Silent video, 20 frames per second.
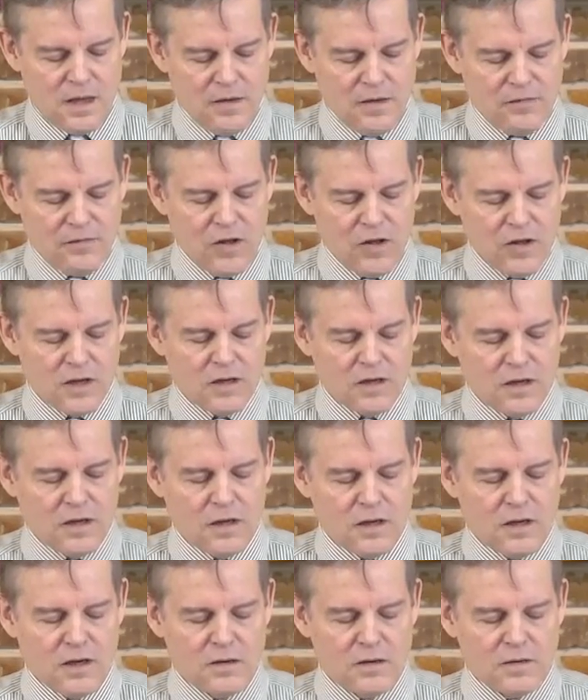I've long
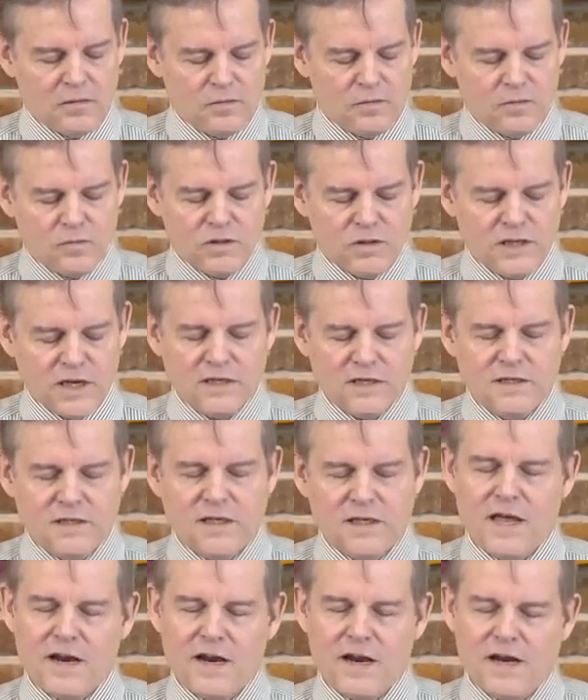uh,
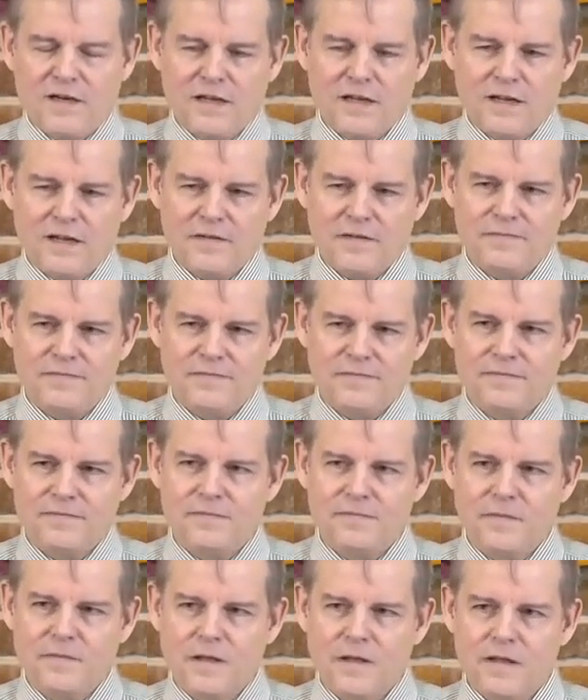resented that idea
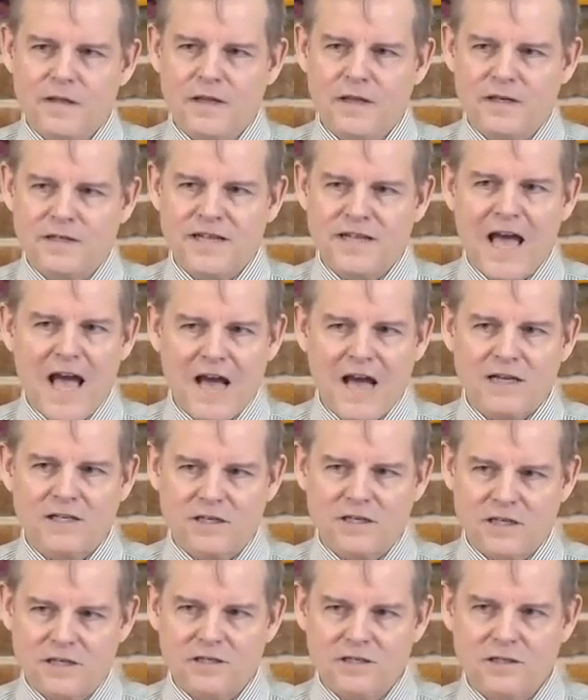that
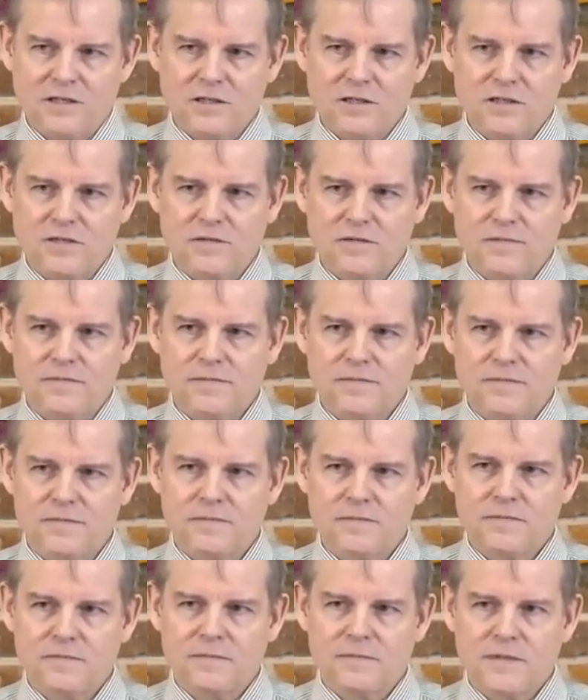taxes,
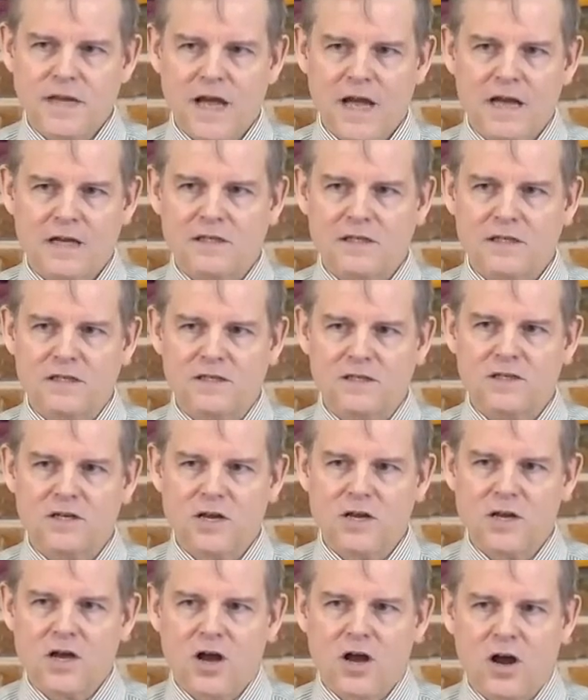taxes
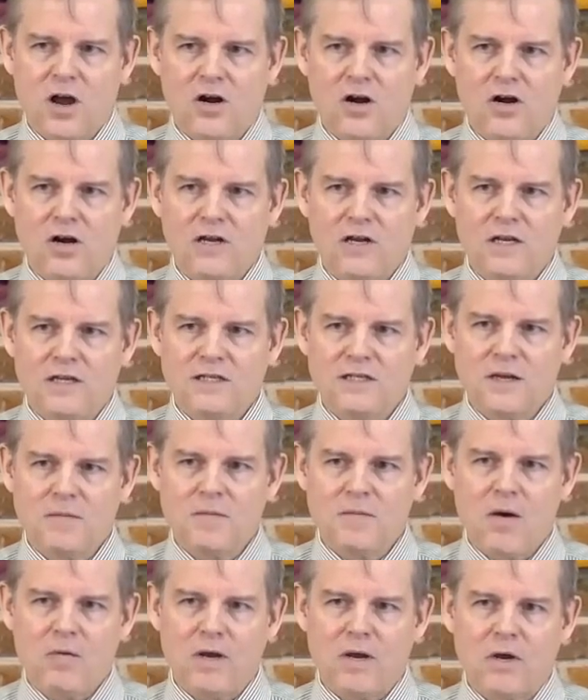are
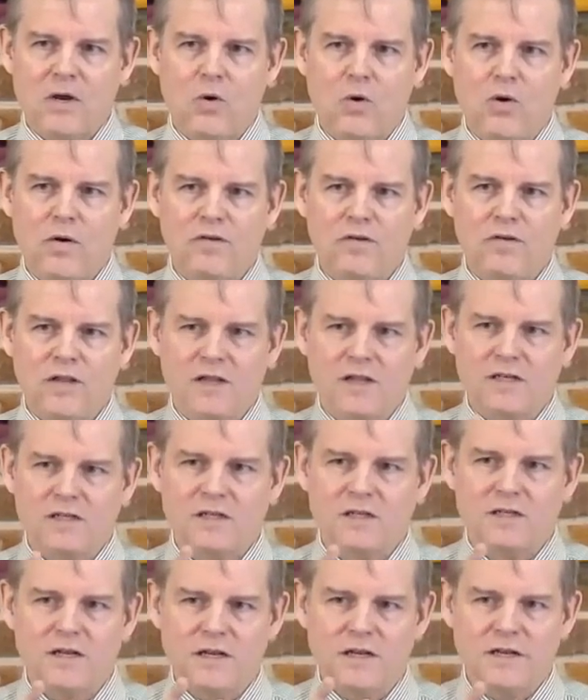somehow equivalent
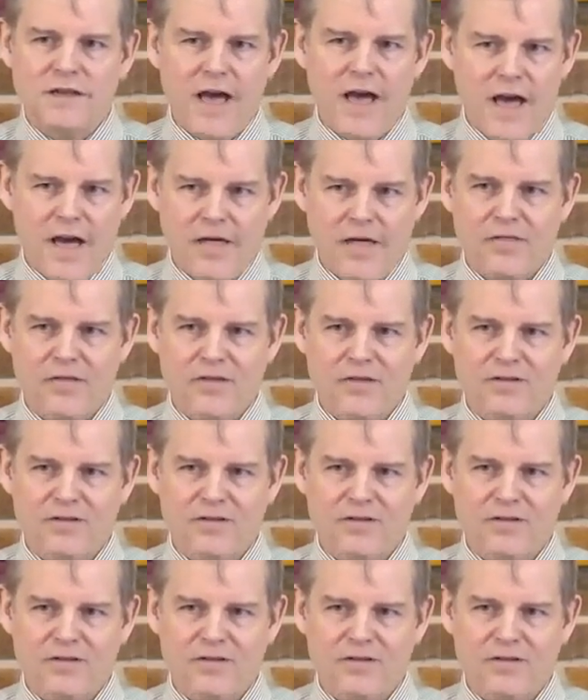to death.